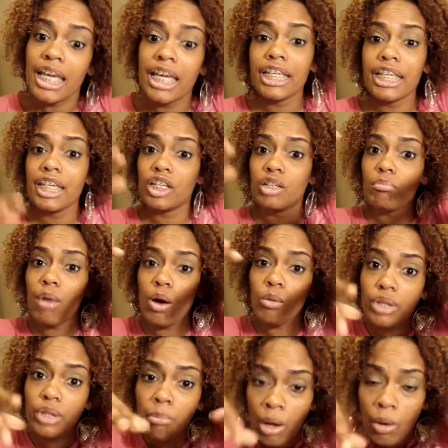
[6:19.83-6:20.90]
And get them
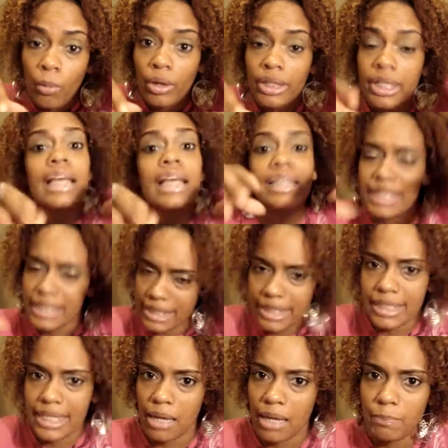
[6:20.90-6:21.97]
on the board. Get to
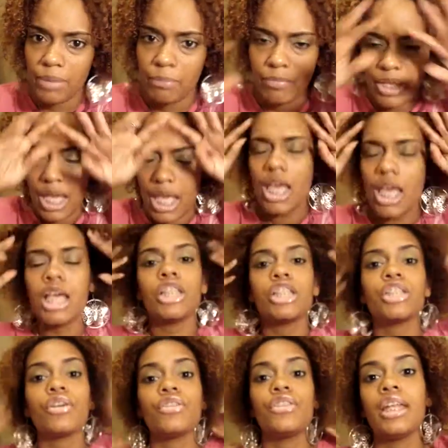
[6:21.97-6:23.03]
typing.
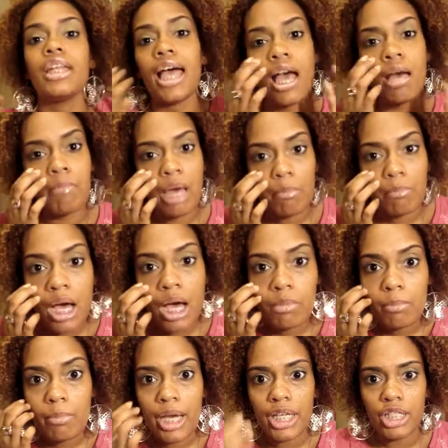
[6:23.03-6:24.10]
So then I have my mom
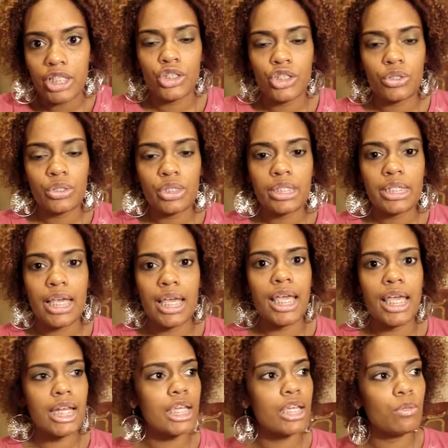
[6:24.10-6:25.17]
on my insurance.
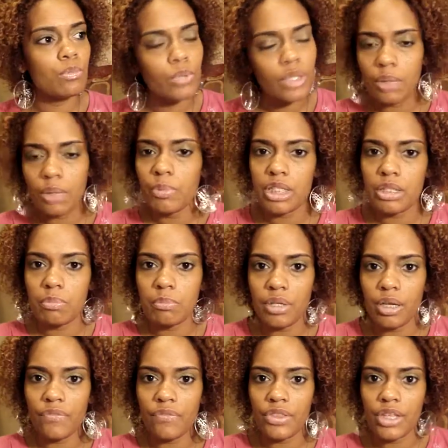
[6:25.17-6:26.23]
And he really pissed me
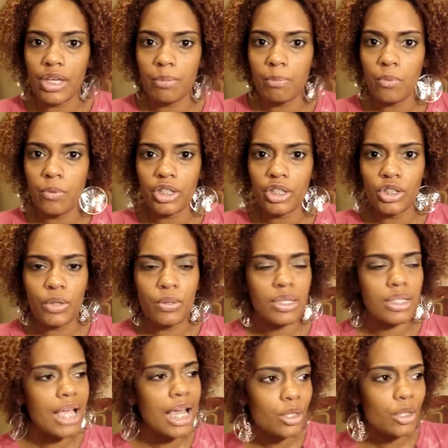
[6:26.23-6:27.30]
off at that point. You know,
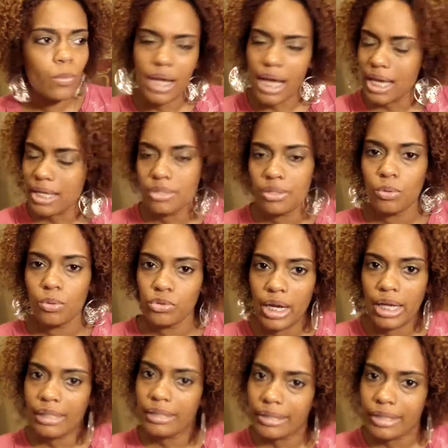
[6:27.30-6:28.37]
because I know guys are going to
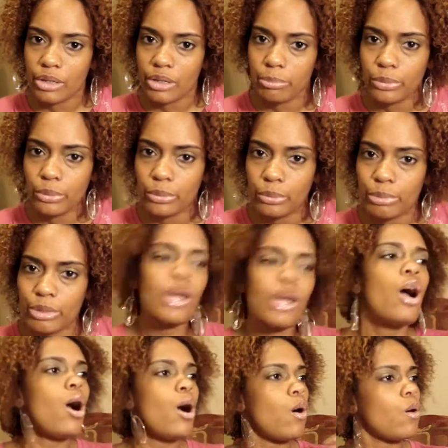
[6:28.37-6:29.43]
try and look at the boobs.
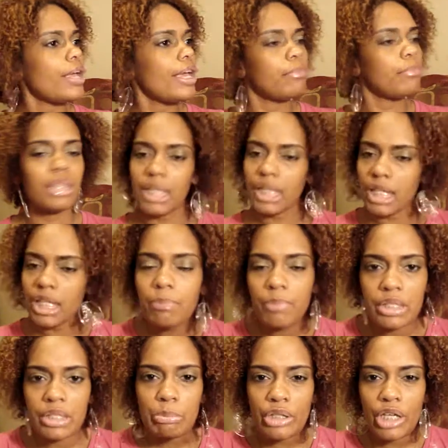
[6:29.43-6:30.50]
Okay, but then he
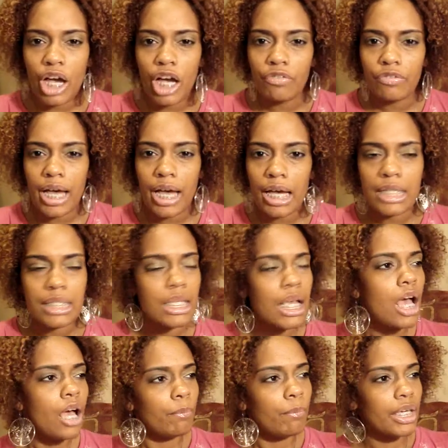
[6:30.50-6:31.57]
pissed me off, guys.
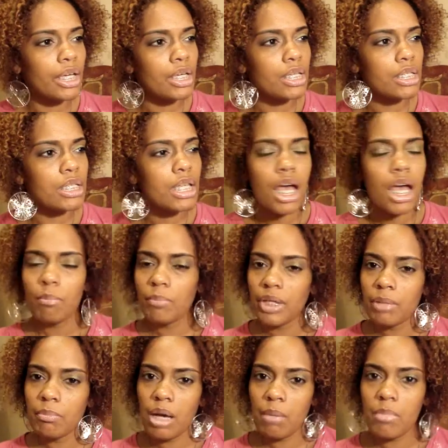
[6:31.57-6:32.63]
Because
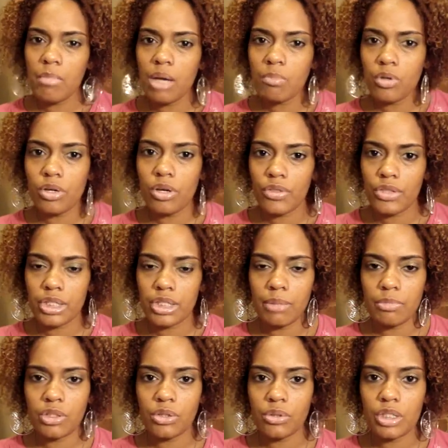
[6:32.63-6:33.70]
me and my mom are on the
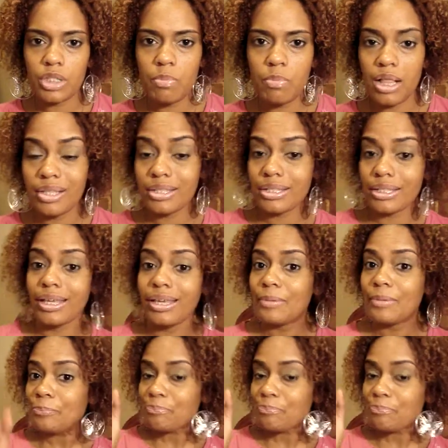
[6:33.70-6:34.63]
same insurance policy.